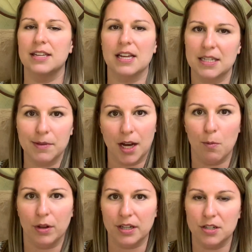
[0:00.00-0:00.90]
Is that something
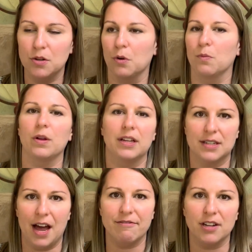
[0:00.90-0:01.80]
I'm willing to do or willing
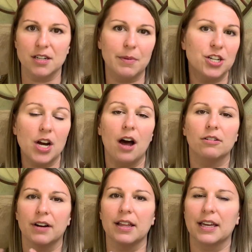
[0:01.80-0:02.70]
to have done to my
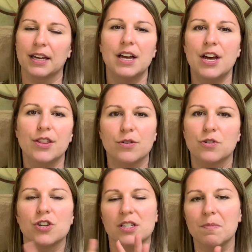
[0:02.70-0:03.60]
child, right? Like, those
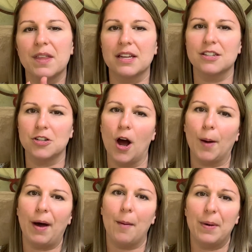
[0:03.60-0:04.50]
are just some things to talk
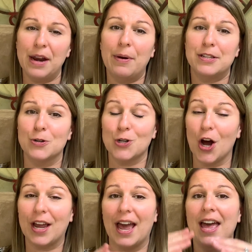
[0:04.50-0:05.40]
about. But anyway, so
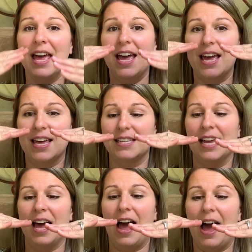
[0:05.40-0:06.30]
jaw cant is
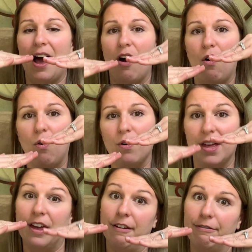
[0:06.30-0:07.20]
how,
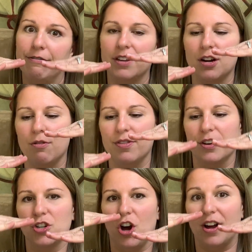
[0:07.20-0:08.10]
if, you know,
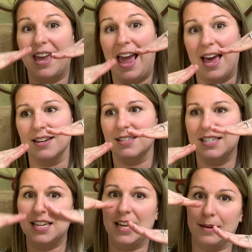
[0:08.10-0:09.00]
the jaw
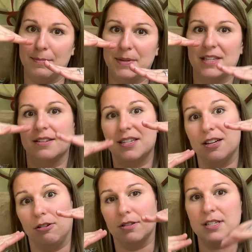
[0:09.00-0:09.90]

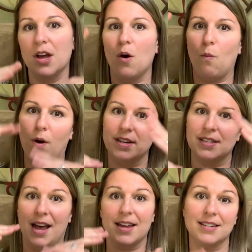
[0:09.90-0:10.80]
tilts one
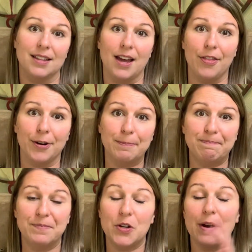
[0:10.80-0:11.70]
side to the other.
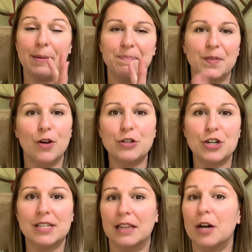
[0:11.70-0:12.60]
So anyway, those are
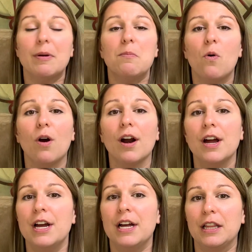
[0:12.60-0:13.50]
just a little bit more
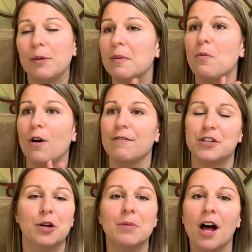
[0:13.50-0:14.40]
of the
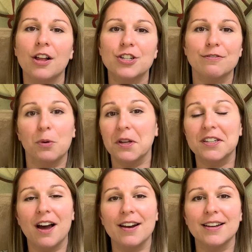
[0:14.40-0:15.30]
terminology of
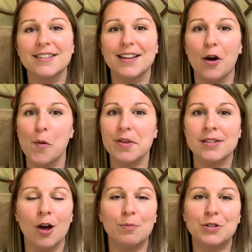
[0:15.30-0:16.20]
orthodontics. I hope
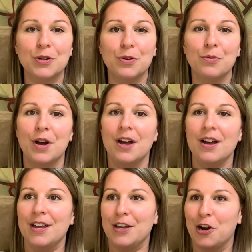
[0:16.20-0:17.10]
this helps you,
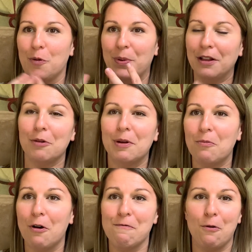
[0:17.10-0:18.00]
you know, be a little bit
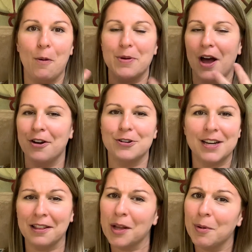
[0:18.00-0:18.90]
more informed,
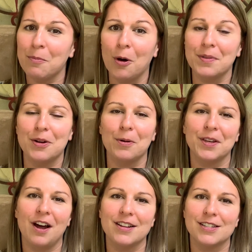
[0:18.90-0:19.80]
understand a little bit more what the
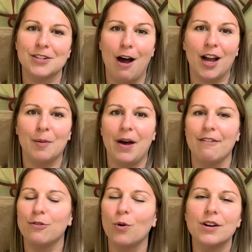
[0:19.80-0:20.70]
orthodontist is talking
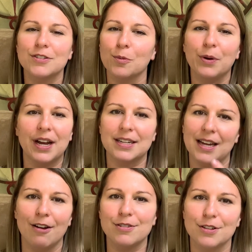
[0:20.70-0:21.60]
about. Of course, they'll break it
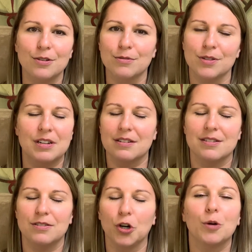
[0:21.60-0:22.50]
down to you in
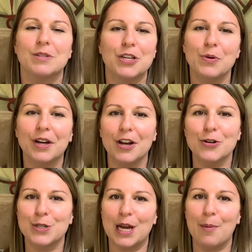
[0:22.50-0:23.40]
terms that you can
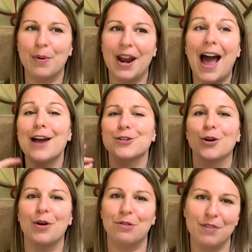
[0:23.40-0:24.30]
understand, but as you're
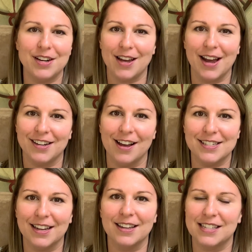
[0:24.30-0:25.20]
going through that
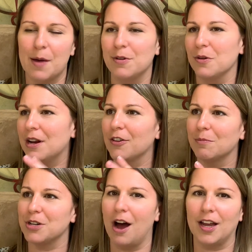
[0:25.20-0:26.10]
diagnostic exam and you hear
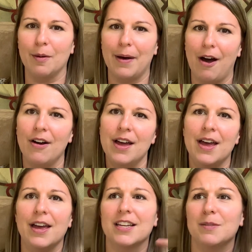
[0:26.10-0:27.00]
them talking about
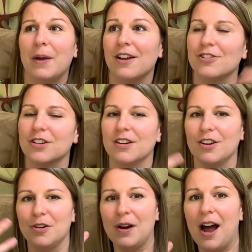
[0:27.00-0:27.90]
expansion
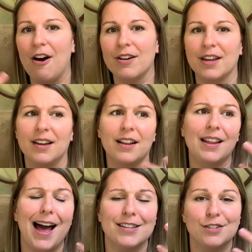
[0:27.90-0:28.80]
and crowding and
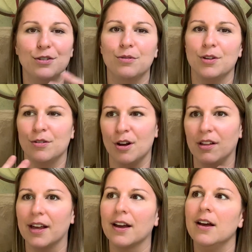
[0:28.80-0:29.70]
class 2, you know,
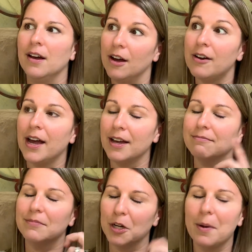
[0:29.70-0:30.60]
like, okay,
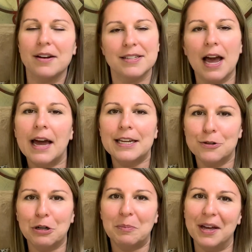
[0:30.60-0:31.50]
they're about to say I need
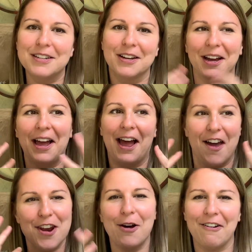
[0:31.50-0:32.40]
treatment.
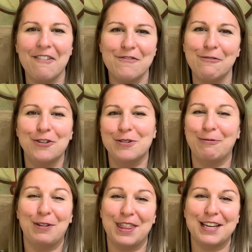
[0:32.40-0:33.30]
I know I have a few
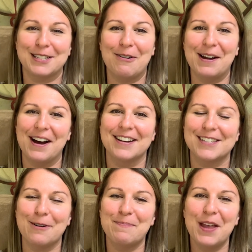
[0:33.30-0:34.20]
different things going on.
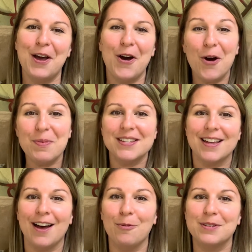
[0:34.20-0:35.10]
So hope this
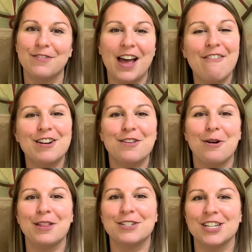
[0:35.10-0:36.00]
helps. If you have any
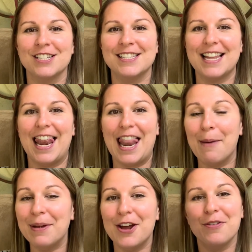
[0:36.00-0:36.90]
questions,
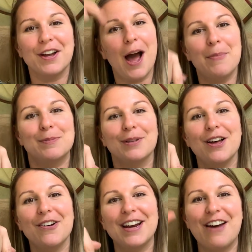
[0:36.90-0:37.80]
let me know in the comments
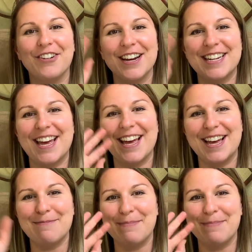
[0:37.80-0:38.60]
below, and have a great day.